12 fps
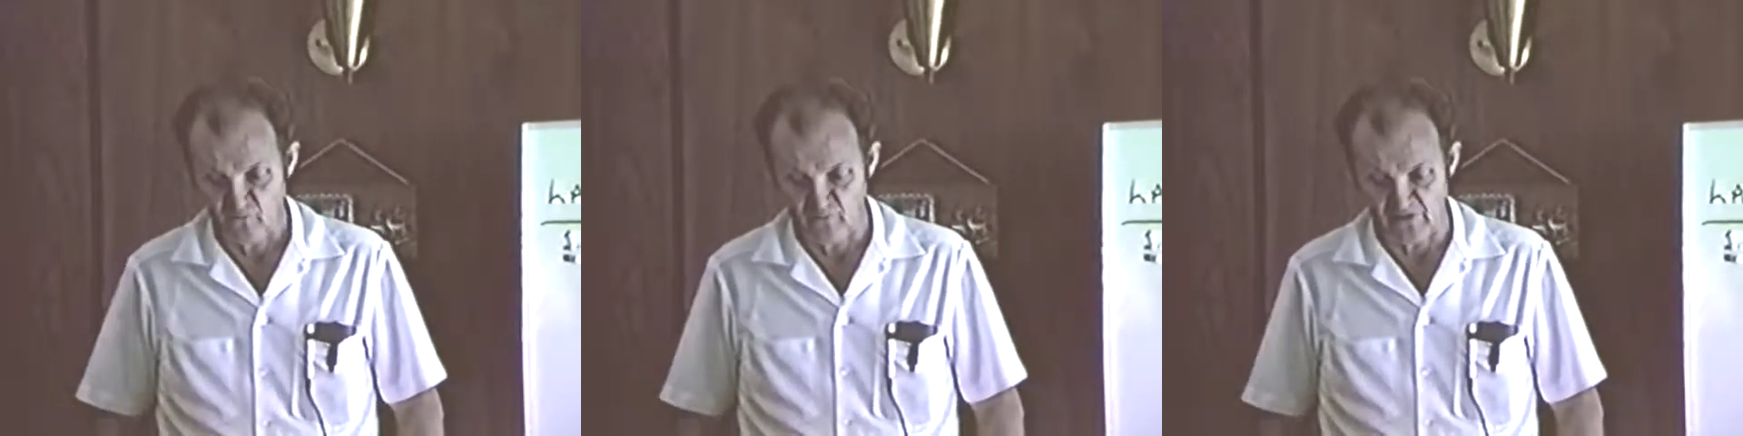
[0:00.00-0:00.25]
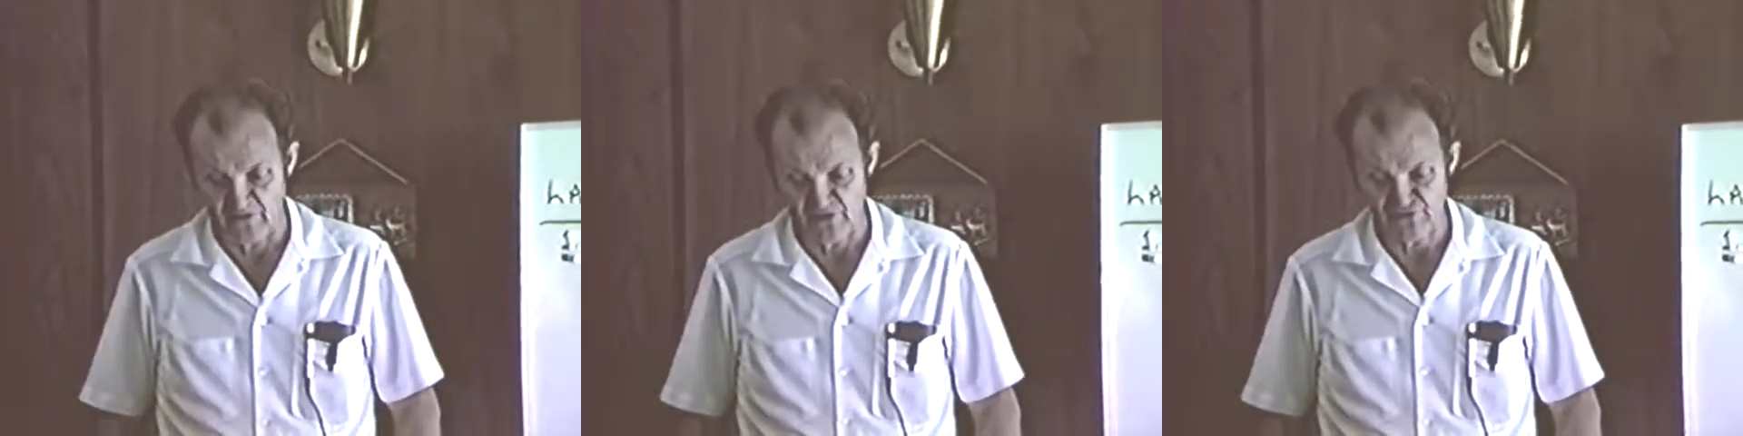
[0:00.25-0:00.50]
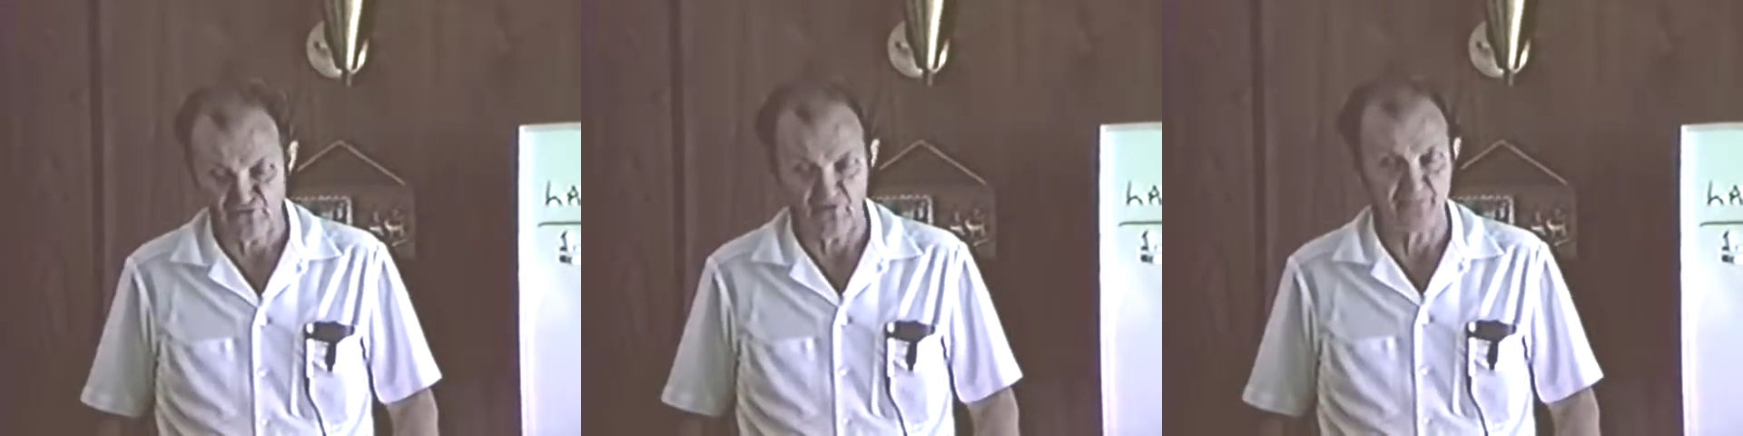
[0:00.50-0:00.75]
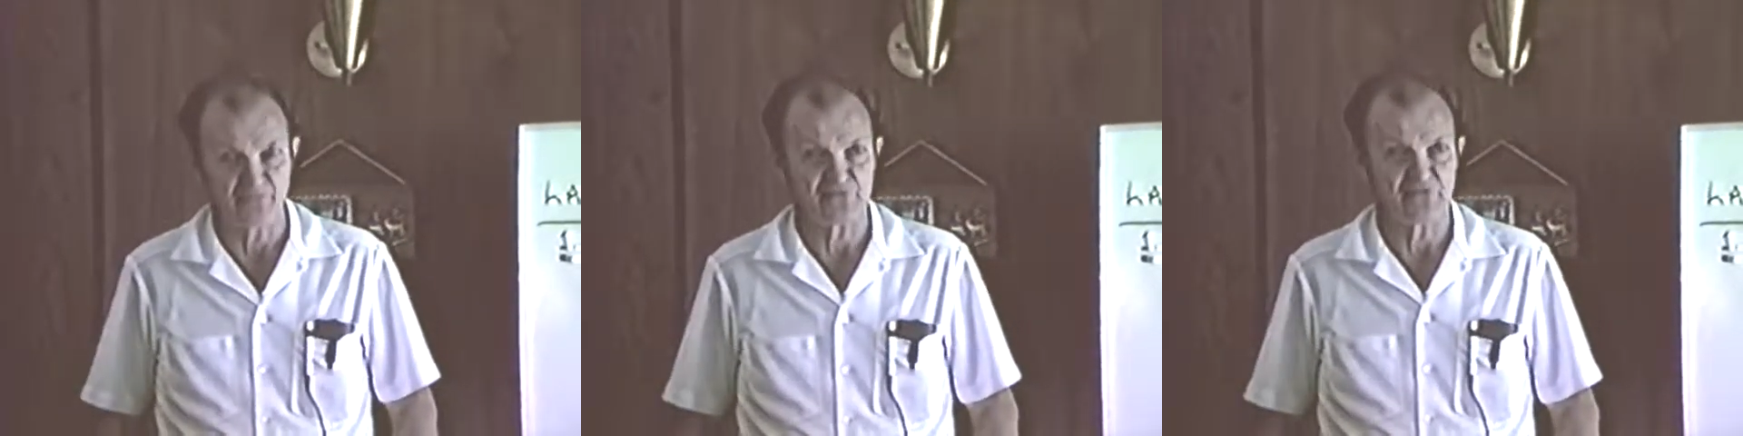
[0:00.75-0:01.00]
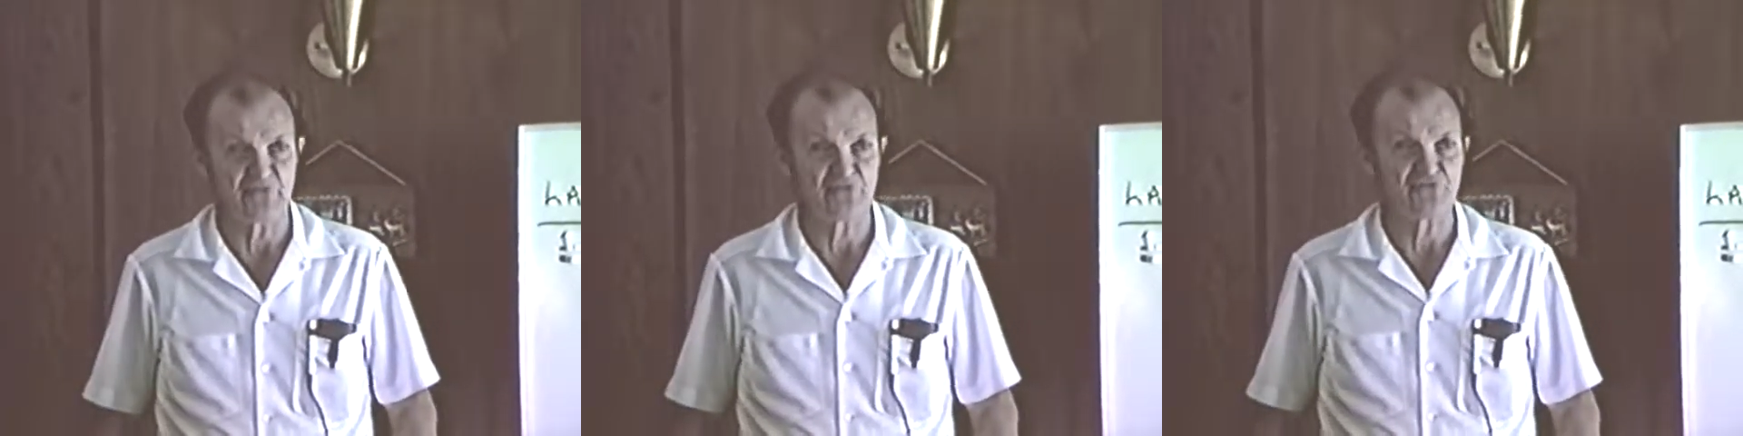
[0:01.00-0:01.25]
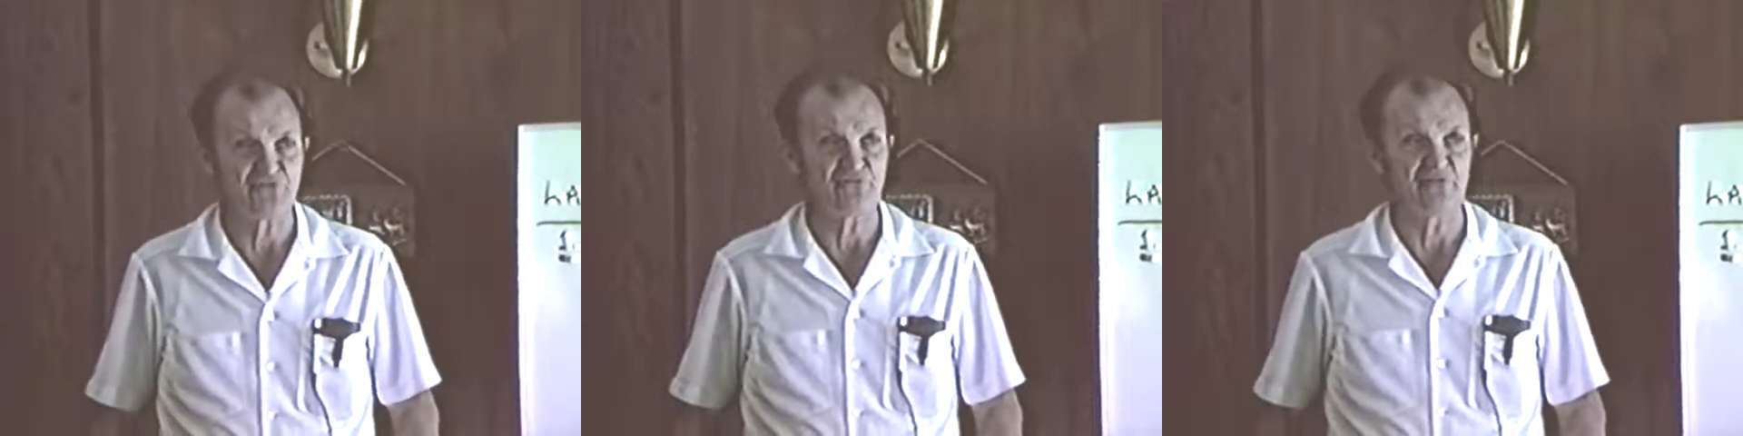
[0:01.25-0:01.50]
Well, those two options didn't
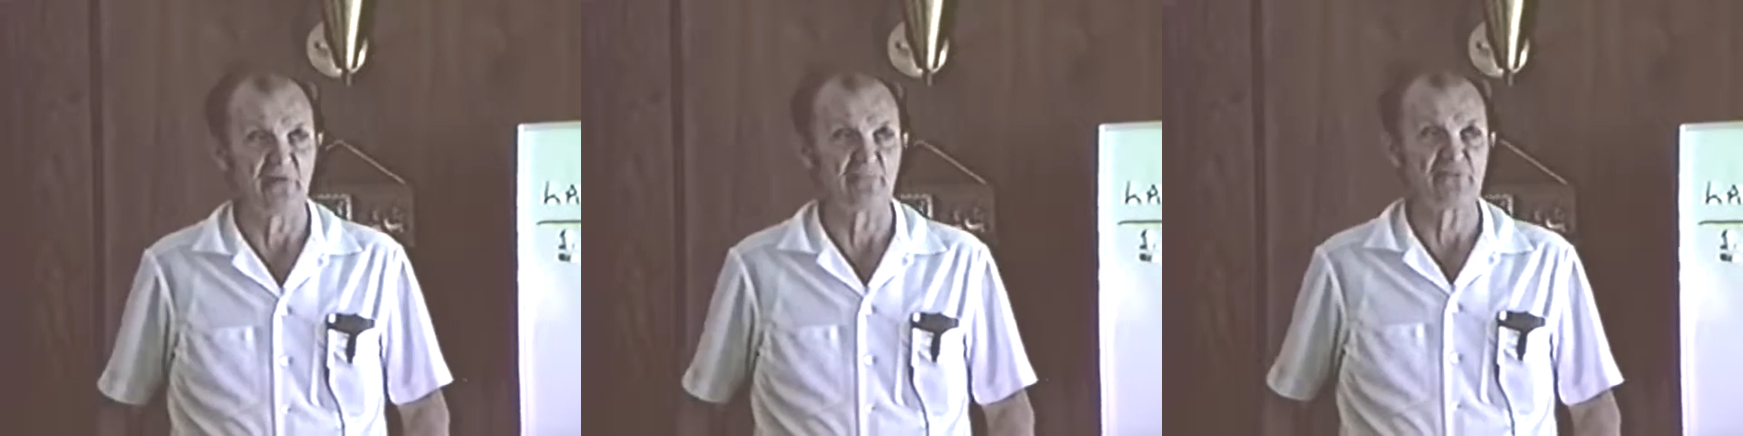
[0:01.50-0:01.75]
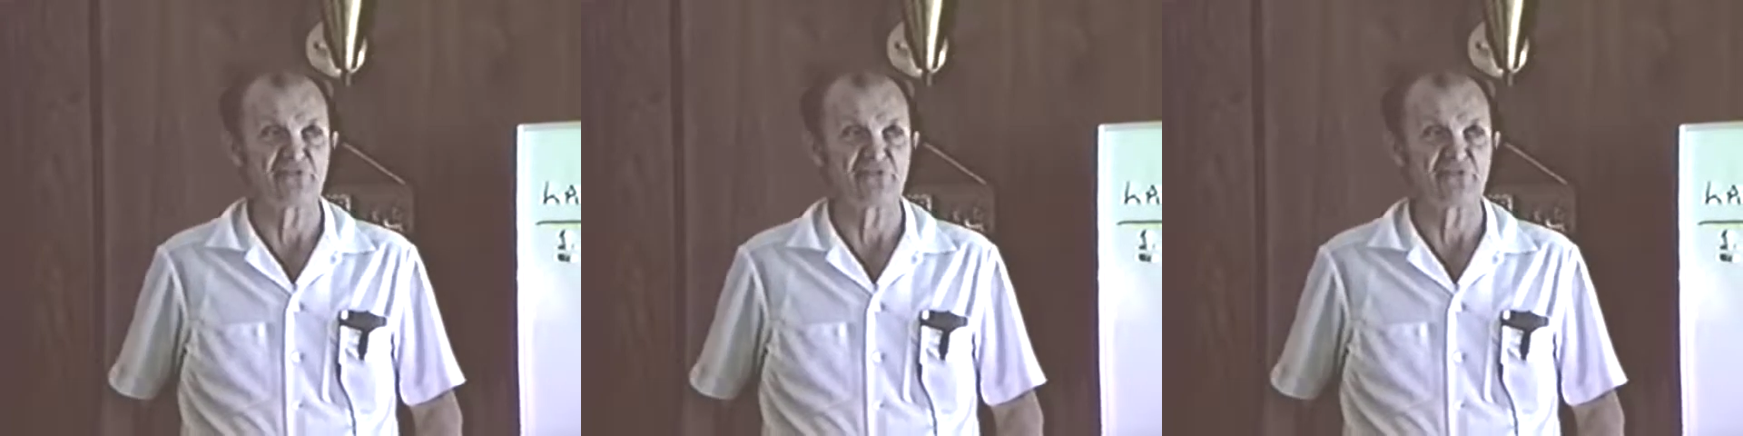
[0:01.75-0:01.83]
suit Nabal.